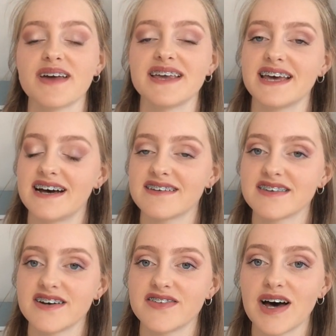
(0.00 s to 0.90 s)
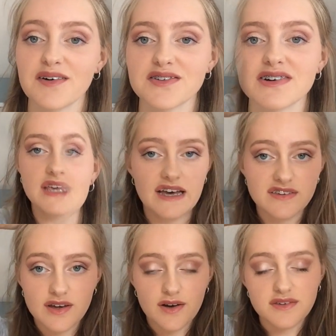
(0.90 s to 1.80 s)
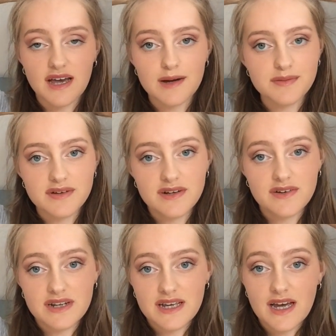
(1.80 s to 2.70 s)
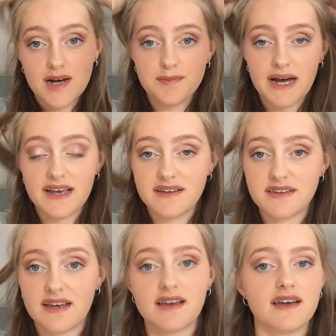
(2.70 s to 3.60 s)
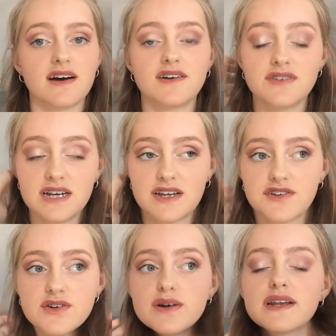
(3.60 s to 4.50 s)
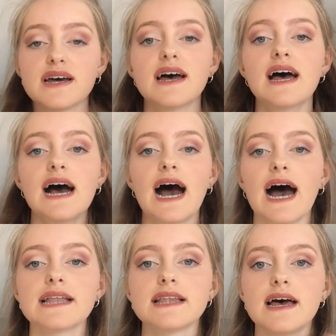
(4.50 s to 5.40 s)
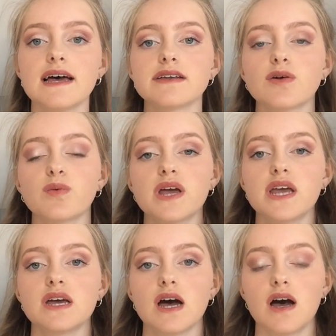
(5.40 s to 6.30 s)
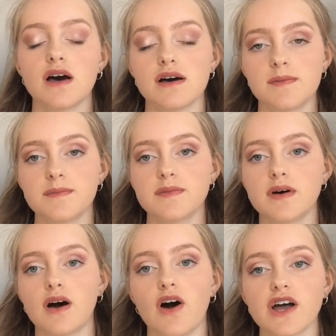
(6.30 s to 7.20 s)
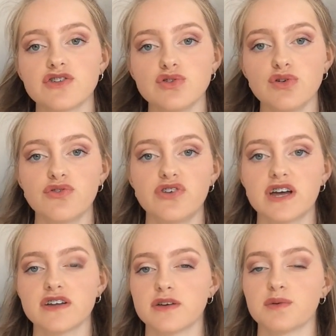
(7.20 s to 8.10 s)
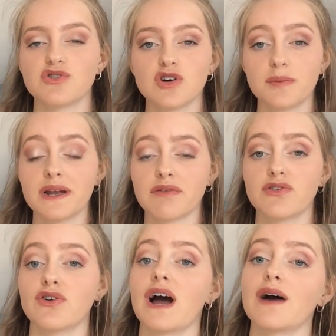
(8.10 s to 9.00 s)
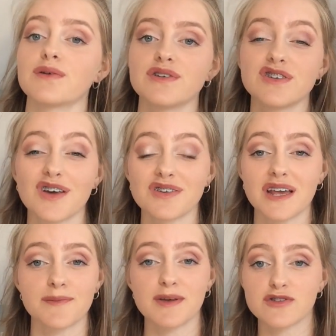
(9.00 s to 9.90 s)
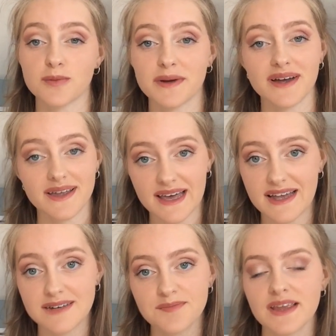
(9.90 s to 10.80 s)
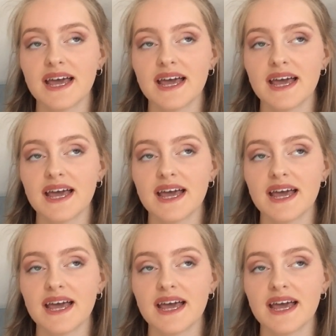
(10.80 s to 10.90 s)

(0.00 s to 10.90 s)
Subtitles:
yeah, so that was really, so it was absolutely amazing. I really enjoyed it. And then I sort of figured that we're stopping every 4 hours, so it's going to be stopping again